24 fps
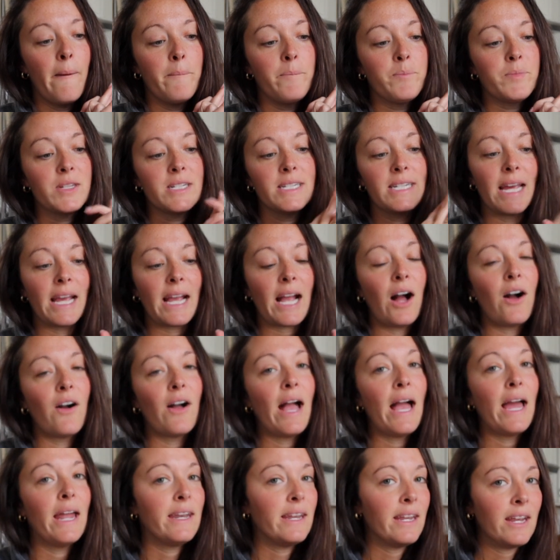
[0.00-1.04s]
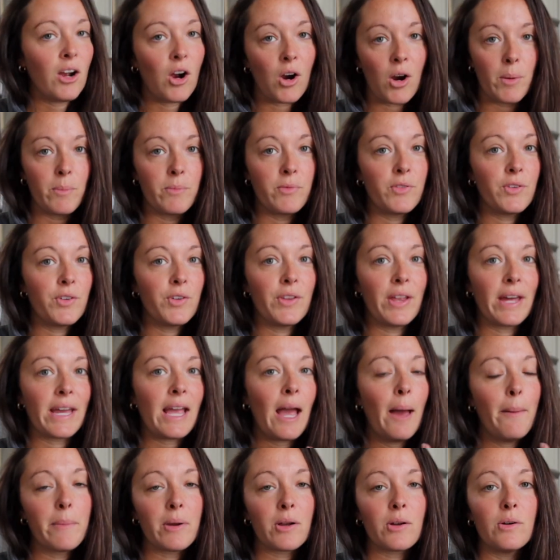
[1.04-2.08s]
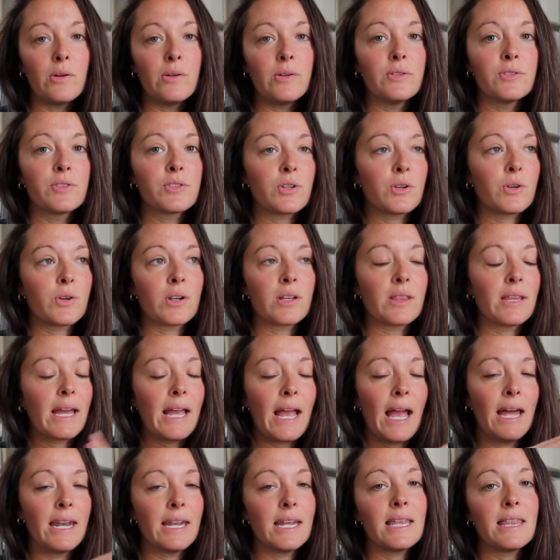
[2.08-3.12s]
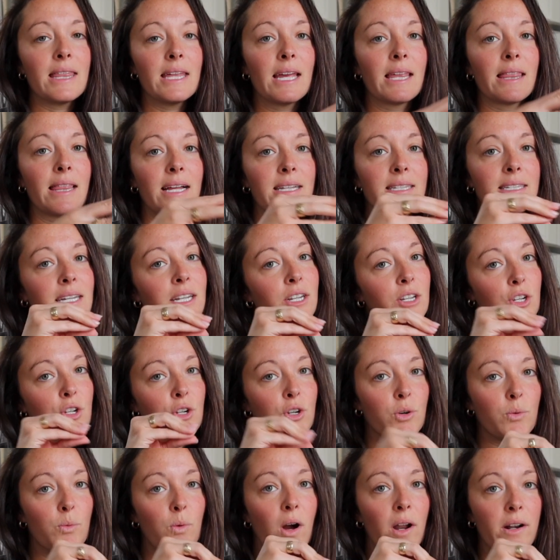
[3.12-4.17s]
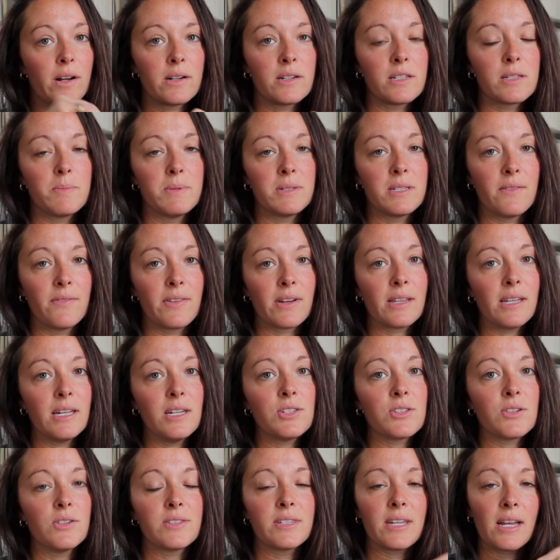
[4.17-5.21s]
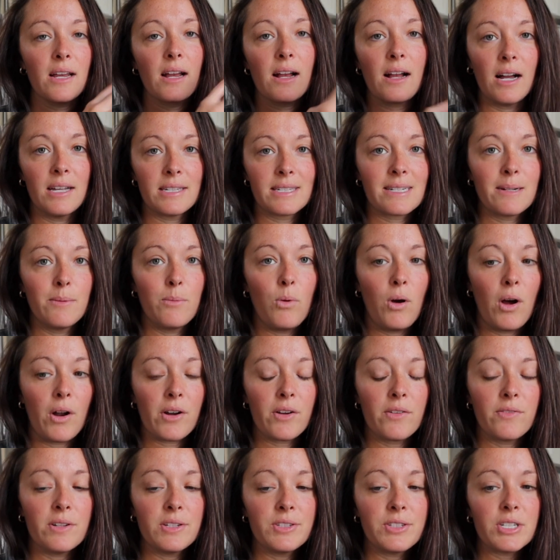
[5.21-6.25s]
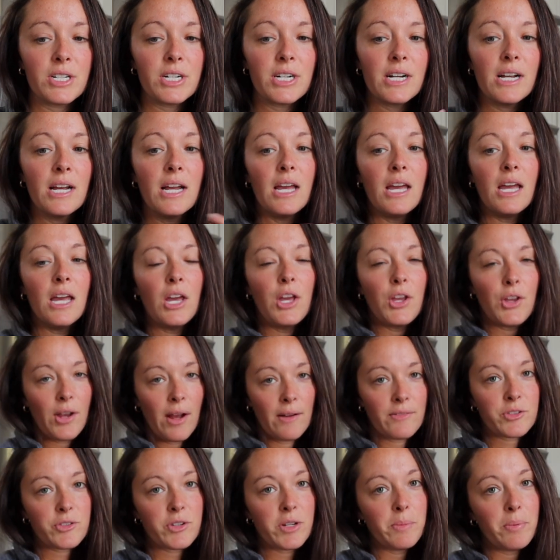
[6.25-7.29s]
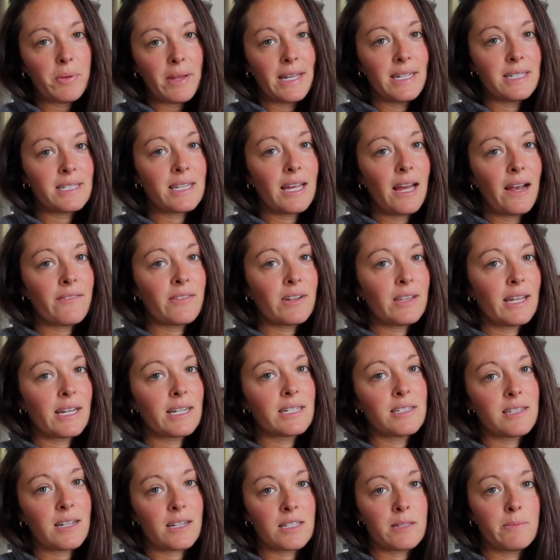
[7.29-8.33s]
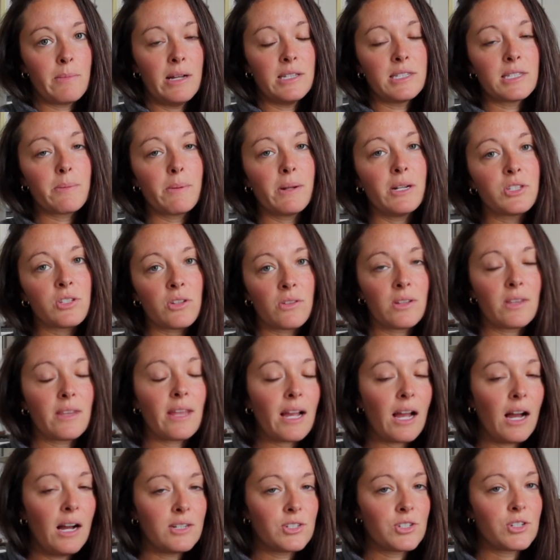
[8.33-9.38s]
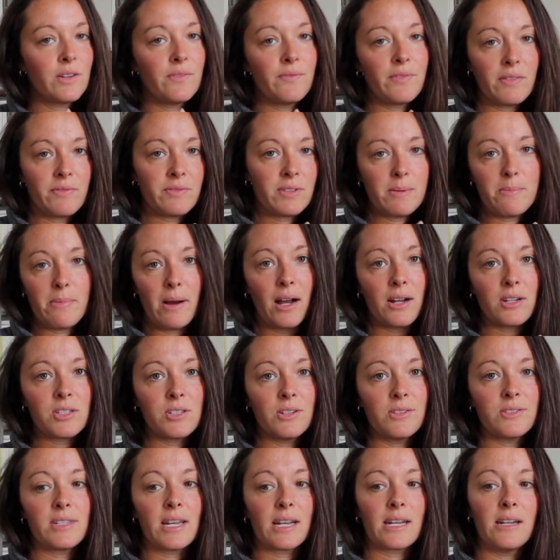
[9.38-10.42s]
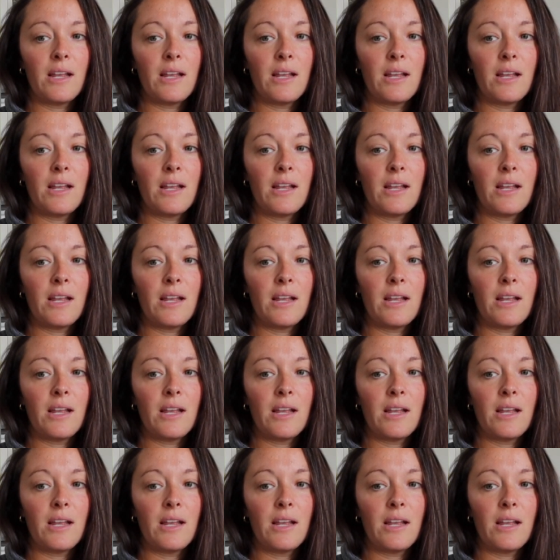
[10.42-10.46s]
to take out any harmful like chemicals or like anything that's in your water specifically. So it's like a custom water filter. You have to replace it every like 6 months, but it's only like 150 bucks, so it's like